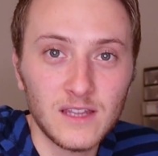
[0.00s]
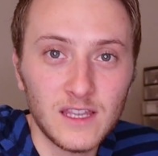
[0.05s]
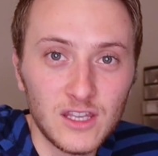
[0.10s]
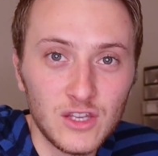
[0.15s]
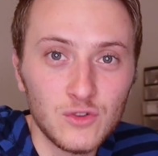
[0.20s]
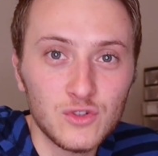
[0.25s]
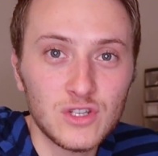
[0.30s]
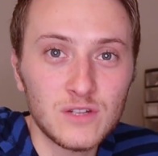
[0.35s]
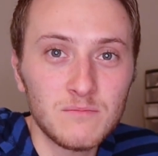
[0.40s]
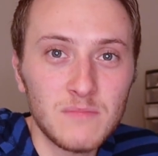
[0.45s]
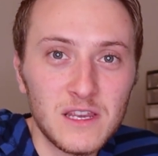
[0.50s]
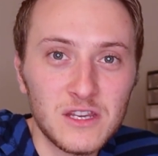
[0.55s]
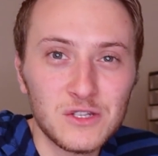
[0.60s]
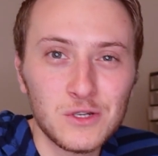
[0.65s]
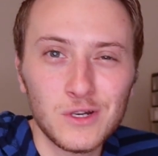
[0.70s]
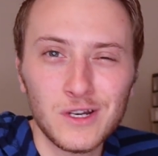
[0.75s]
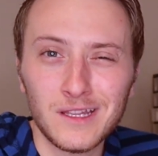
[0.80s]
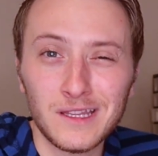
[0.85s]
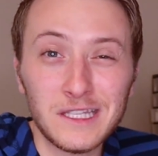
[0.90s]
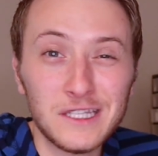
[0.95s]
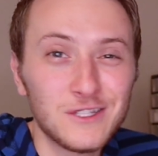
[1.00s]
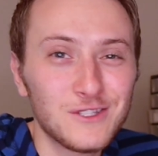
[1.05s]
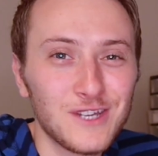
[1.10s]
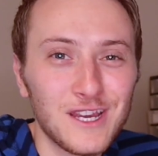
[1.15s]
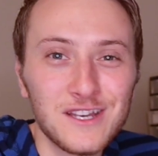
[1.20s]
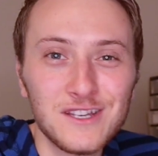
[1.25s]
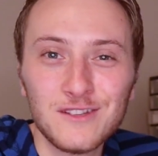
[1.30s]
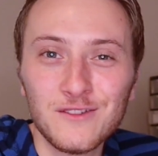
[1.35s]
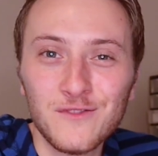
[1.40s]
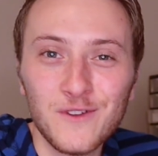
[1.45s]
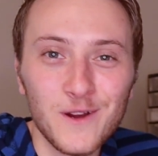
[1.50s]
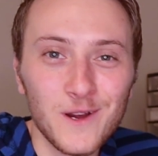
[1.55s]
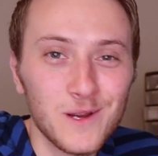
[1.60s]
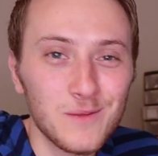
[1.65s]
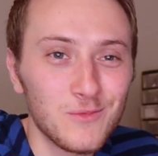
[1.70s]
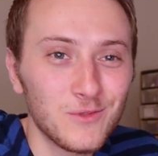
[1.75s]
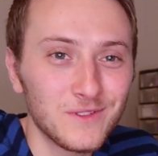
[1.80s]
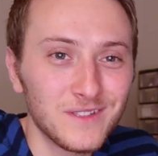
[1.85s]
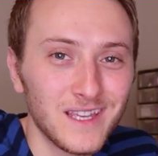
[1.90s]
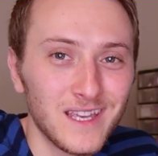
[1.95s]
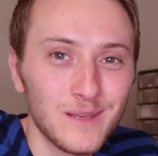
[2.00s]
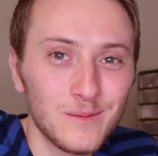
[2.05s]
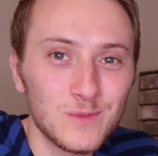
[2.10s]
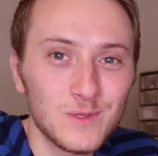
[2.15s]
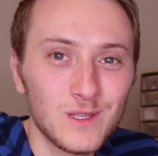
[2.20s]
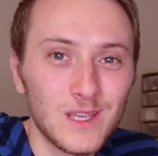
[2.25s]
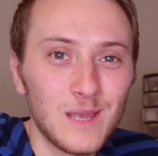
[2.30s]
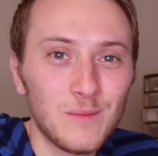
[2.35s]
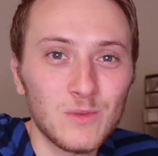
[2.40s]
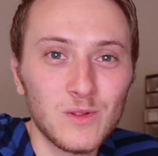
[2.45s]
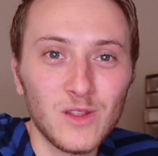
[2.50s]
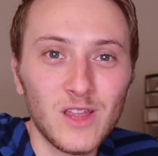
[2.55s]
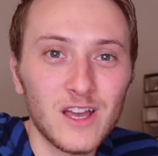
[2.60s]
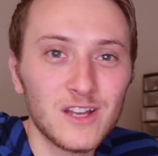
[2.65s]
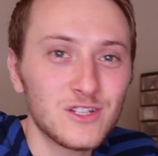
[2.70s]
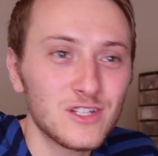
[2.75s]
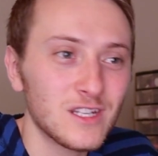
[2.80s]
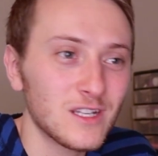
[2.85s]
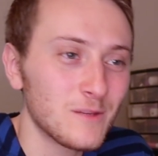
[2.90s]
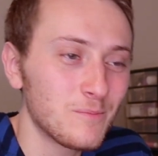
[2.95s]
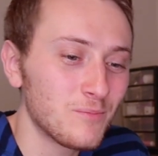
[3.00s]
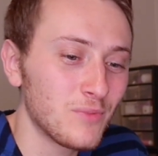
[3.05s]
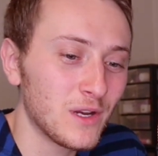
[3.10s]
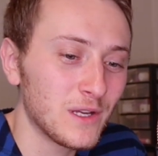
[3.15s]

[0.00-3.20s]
like, you should make sure to at least change the variable names, keep the logic.